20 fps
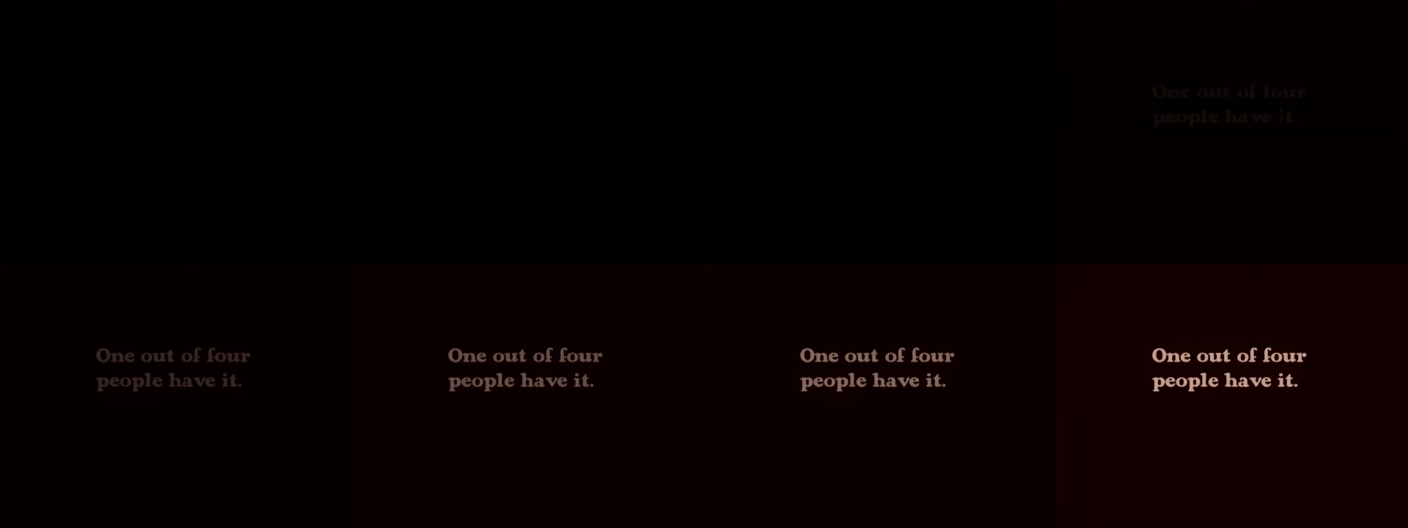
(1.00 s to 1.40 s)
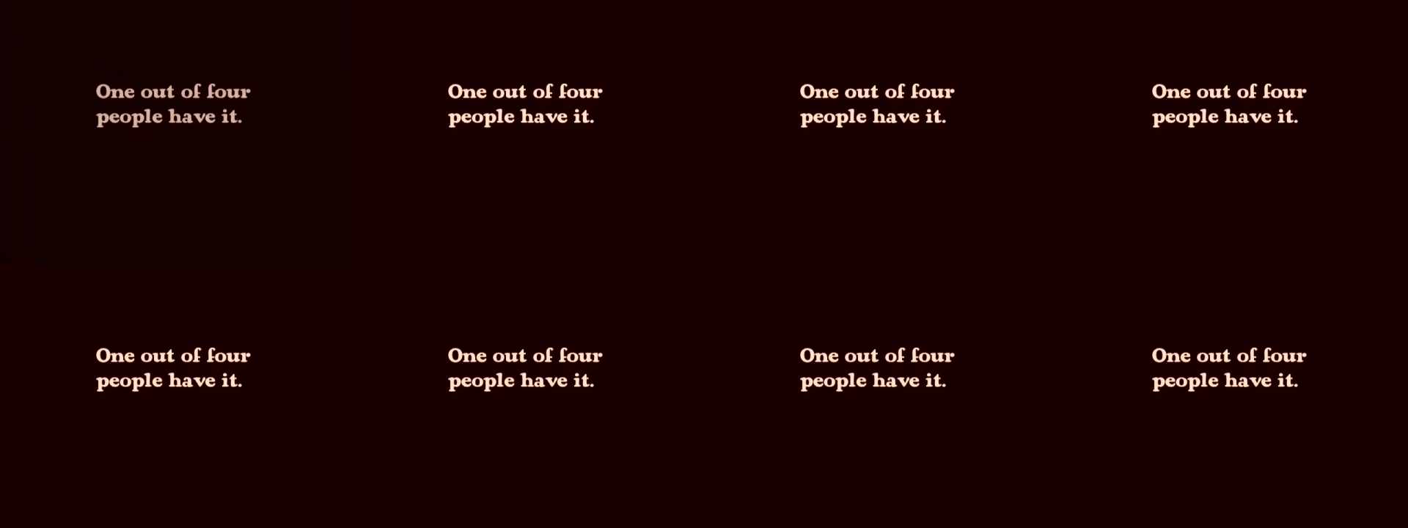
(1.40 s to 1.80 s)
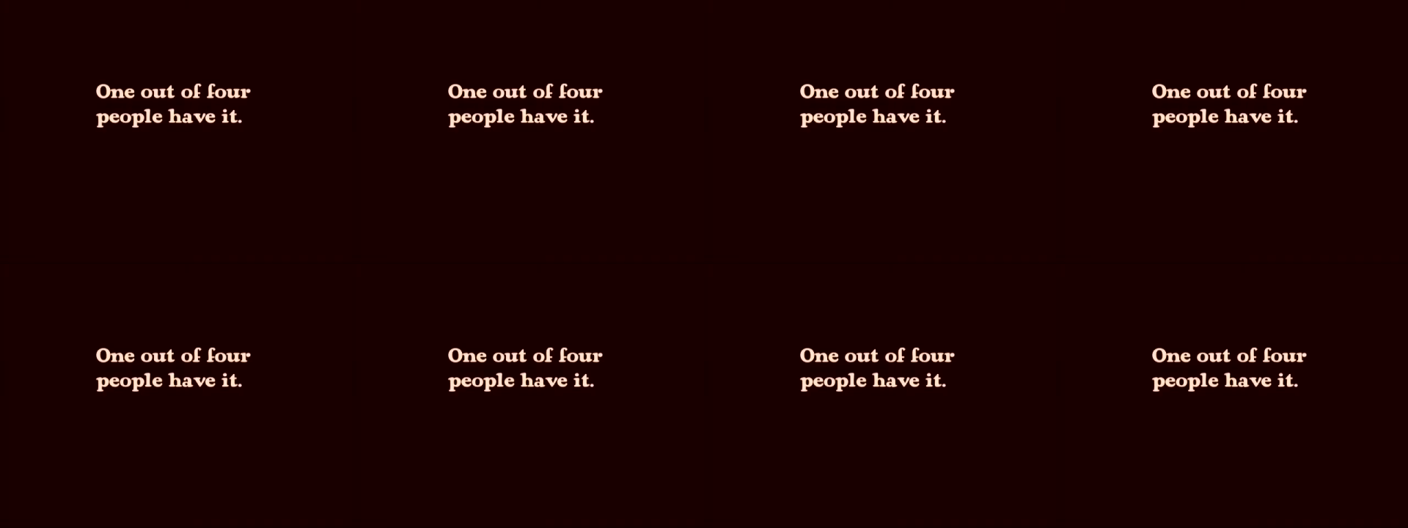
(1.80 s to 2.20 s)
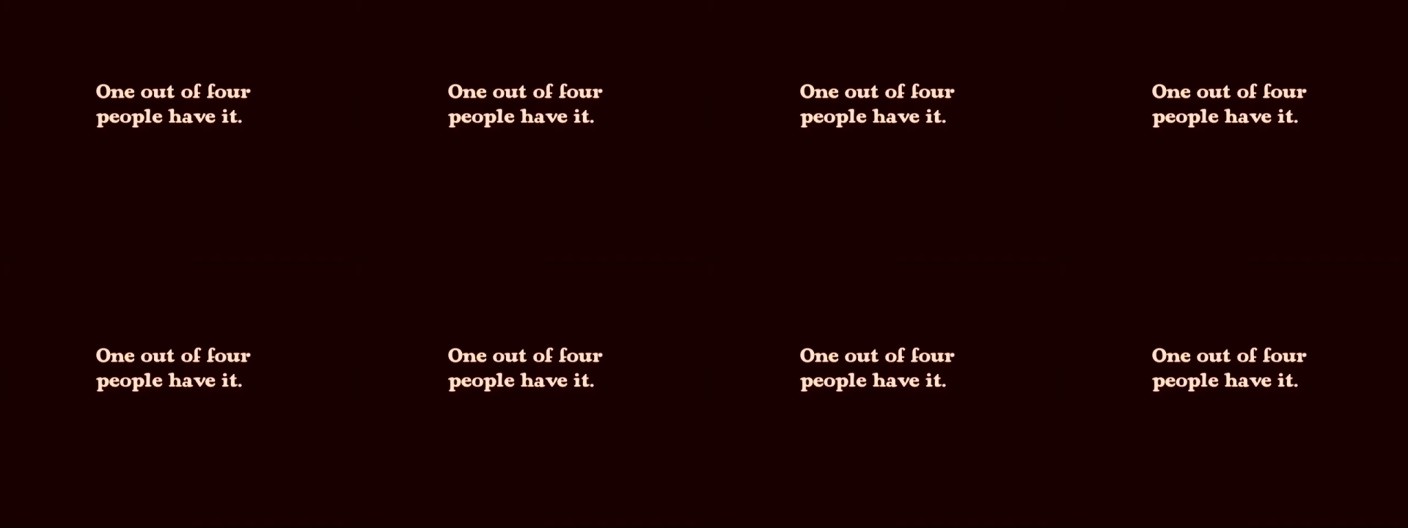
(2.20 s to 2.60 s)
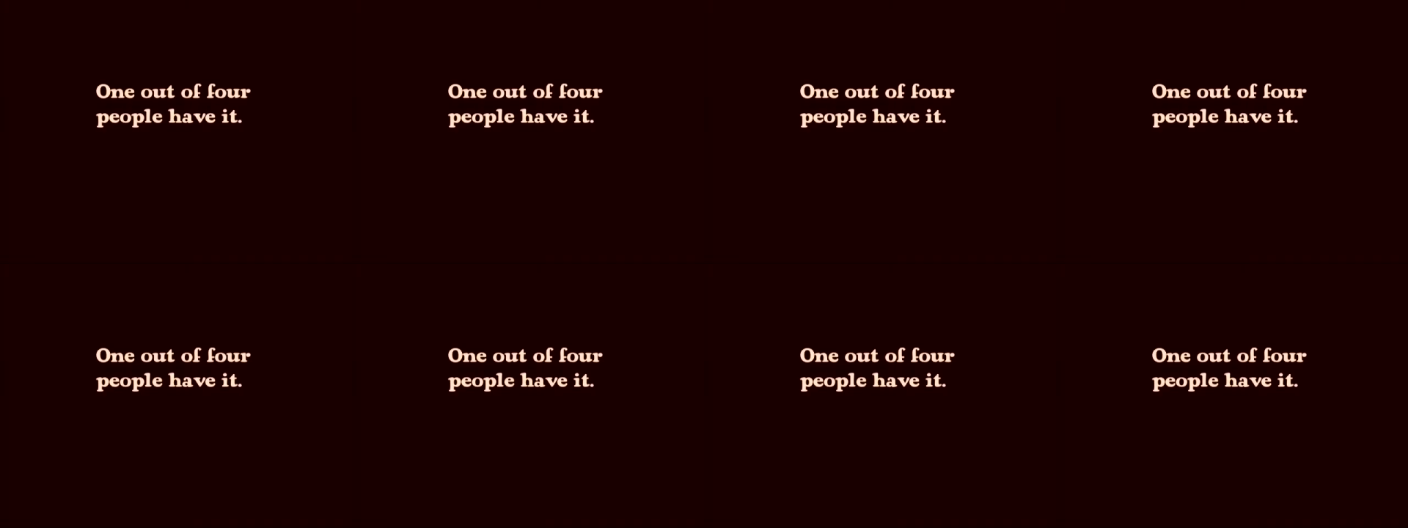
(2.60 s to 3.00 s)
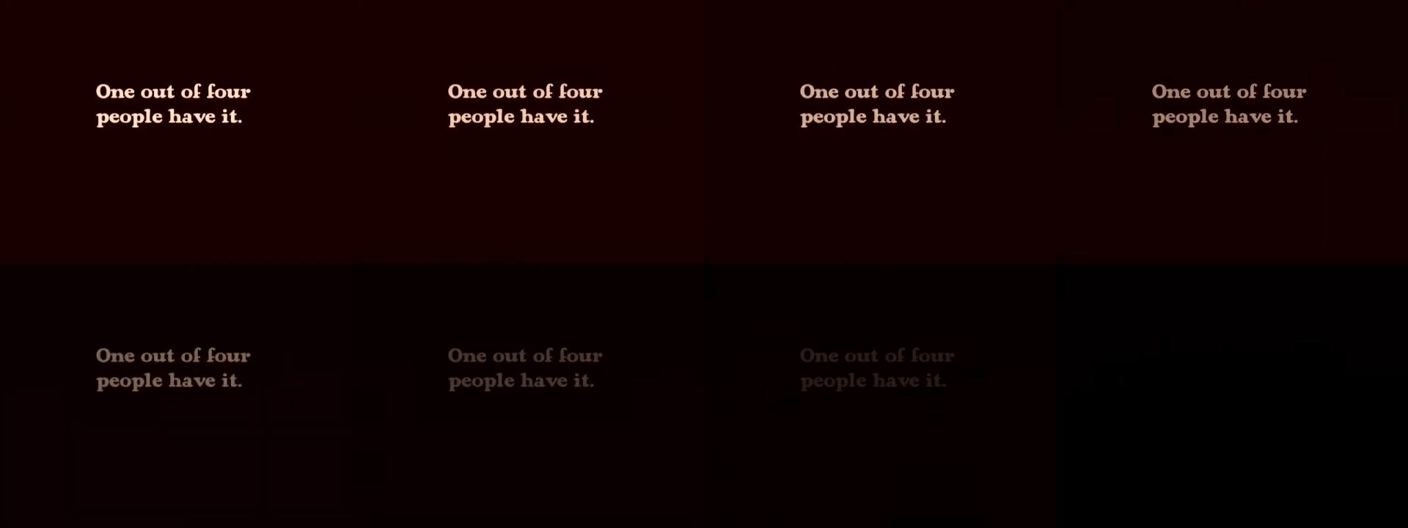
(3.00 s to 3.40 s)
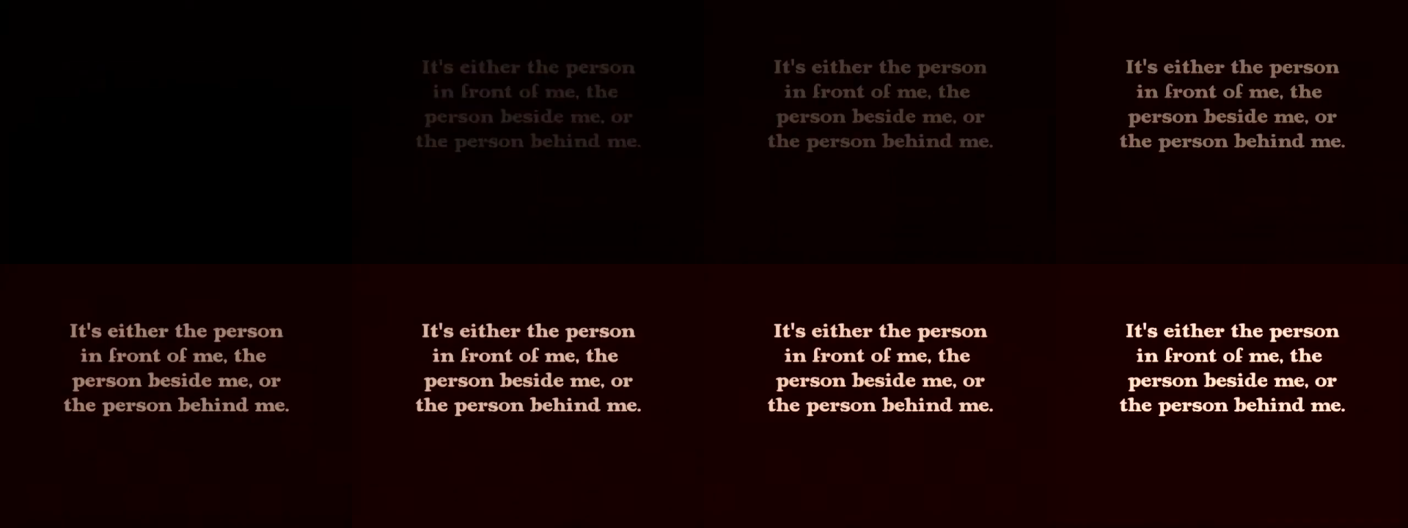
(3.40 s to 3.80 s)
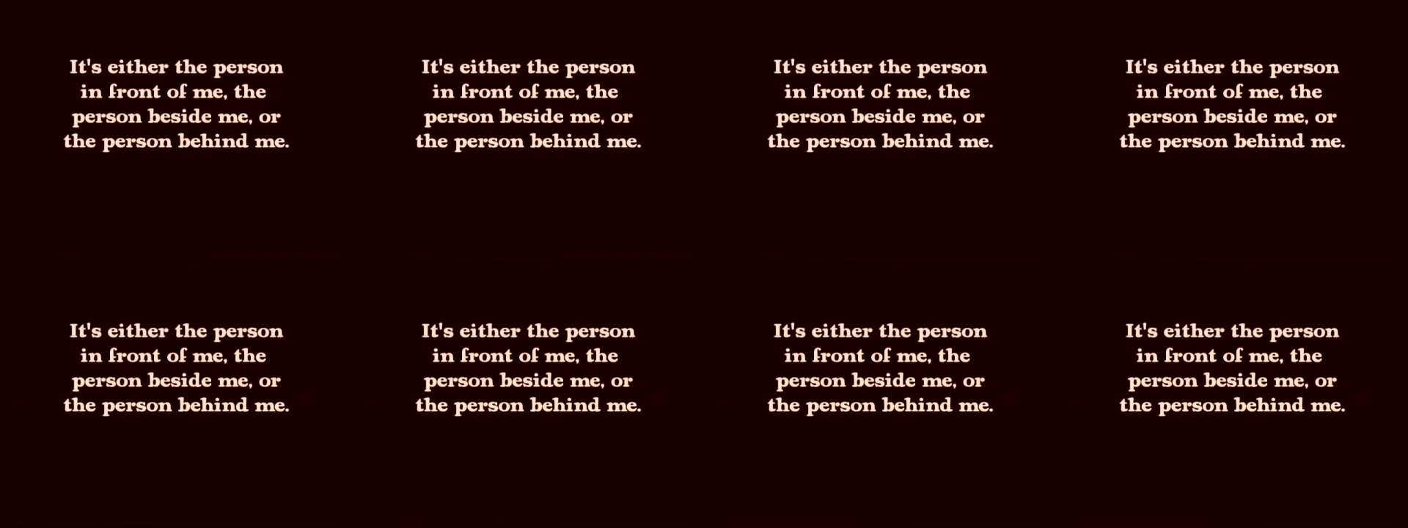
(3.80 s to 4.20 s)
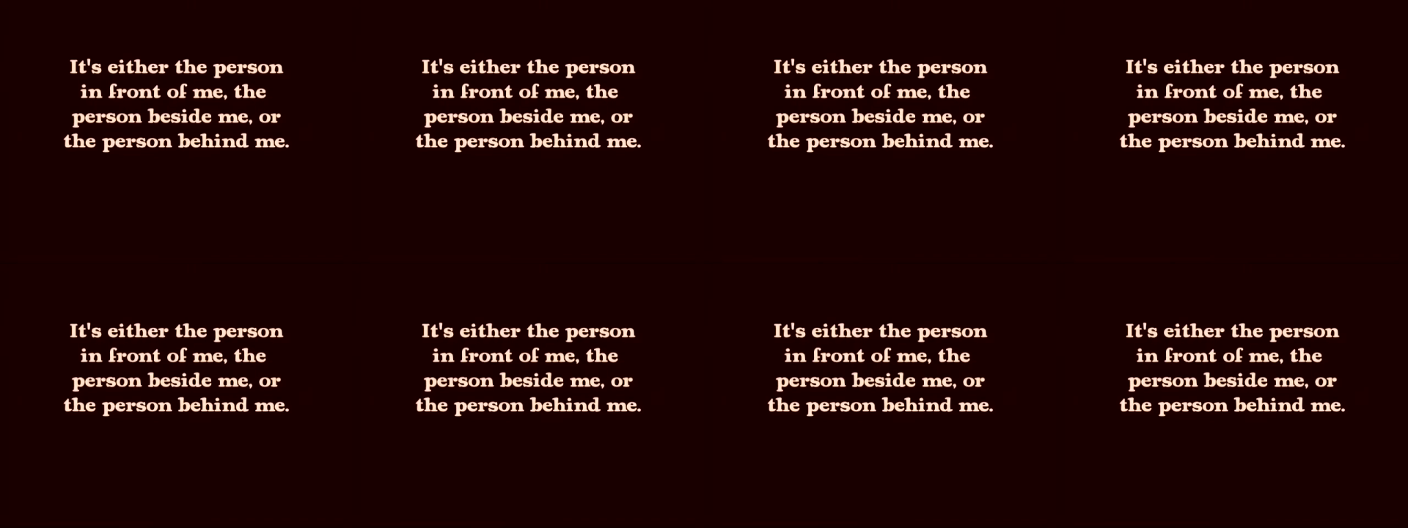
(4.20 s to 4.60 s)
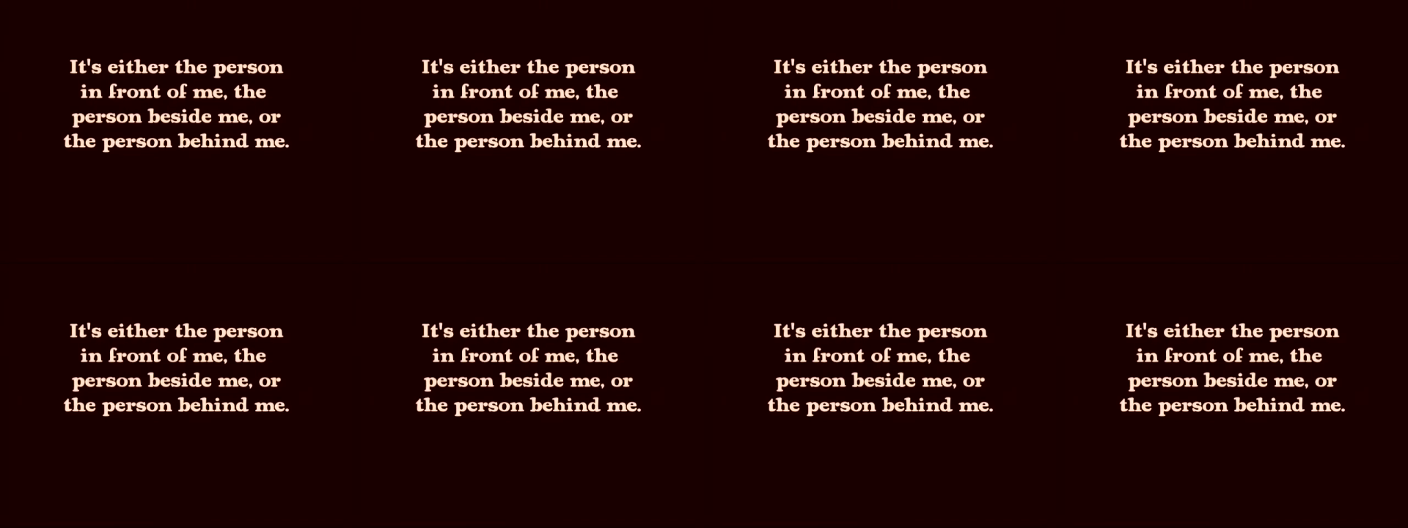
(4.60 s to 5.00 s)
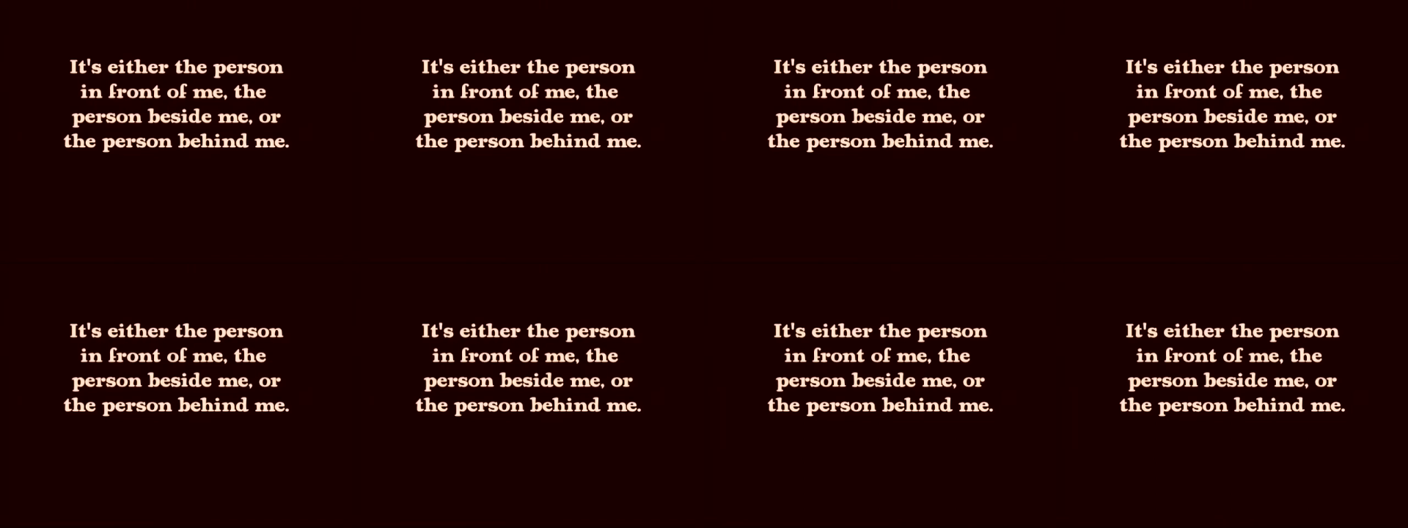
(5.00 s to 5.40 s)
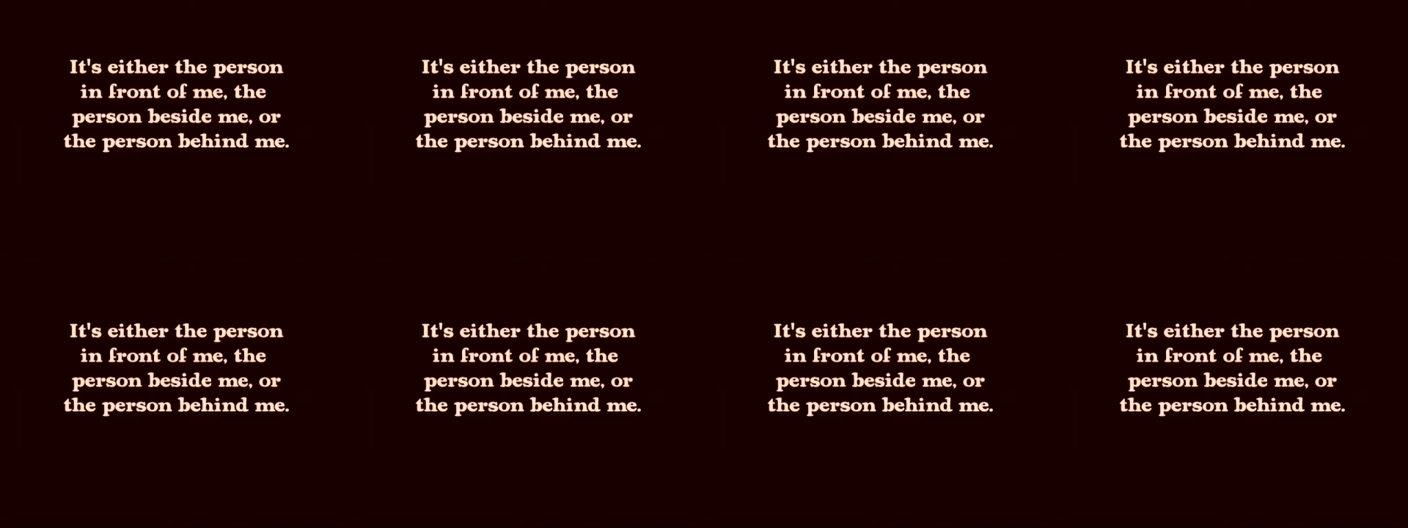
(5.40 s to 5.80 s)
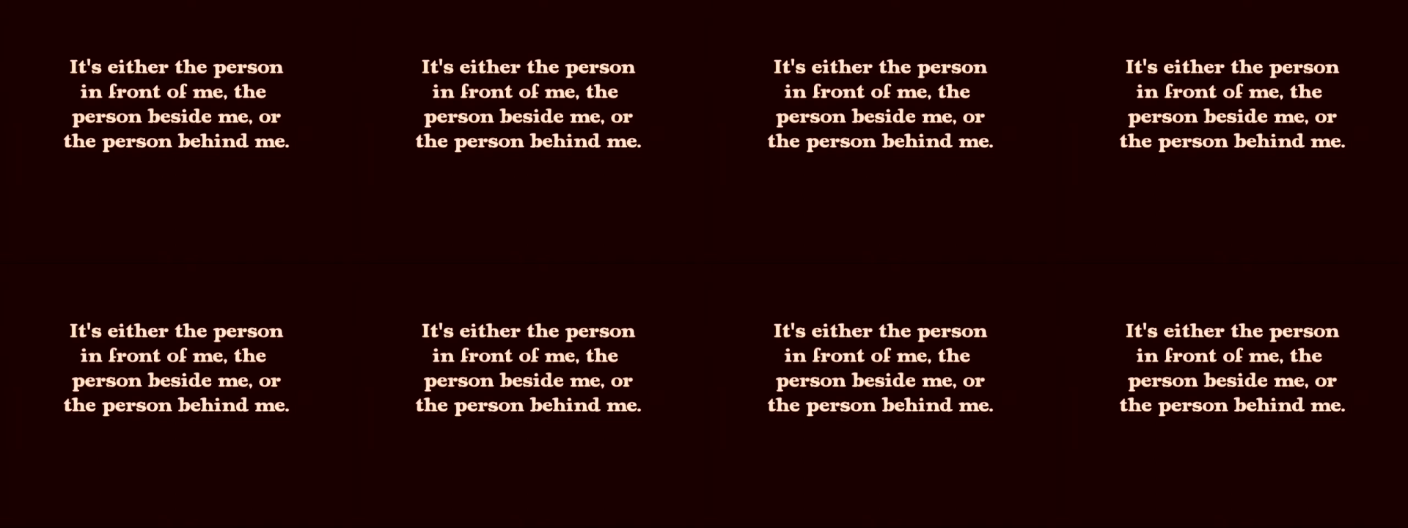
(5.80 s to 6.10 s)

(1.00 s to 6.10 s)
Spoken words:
[unreadable: no face in view]